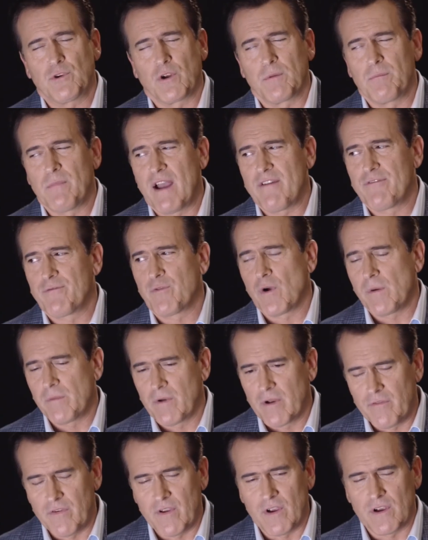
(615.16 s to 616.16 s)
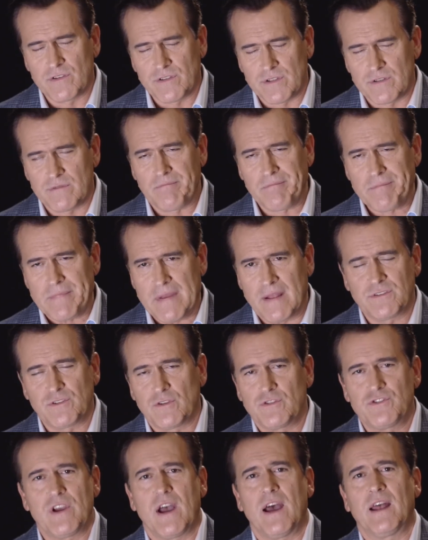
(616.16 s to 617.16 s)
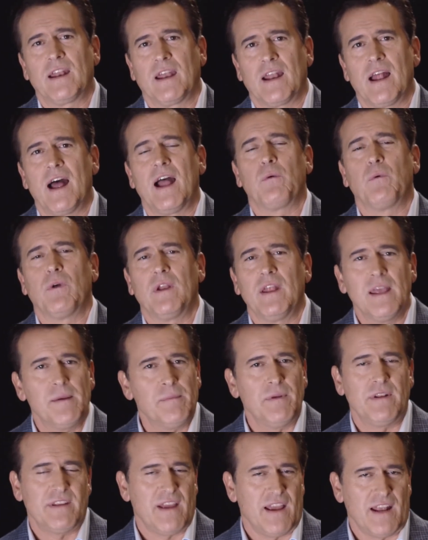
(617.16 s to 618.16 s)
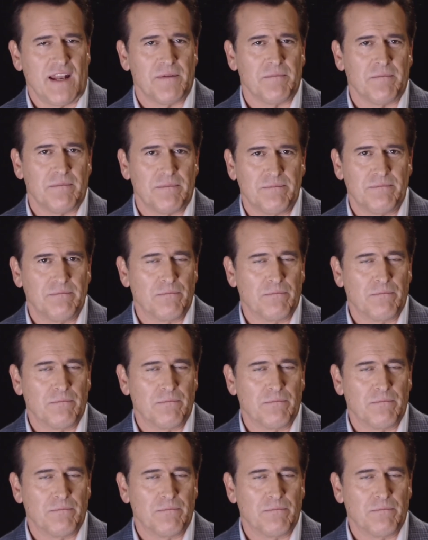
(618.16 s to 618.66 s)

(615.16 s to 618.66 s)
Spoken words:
during my formative years, and so John and I would imitate him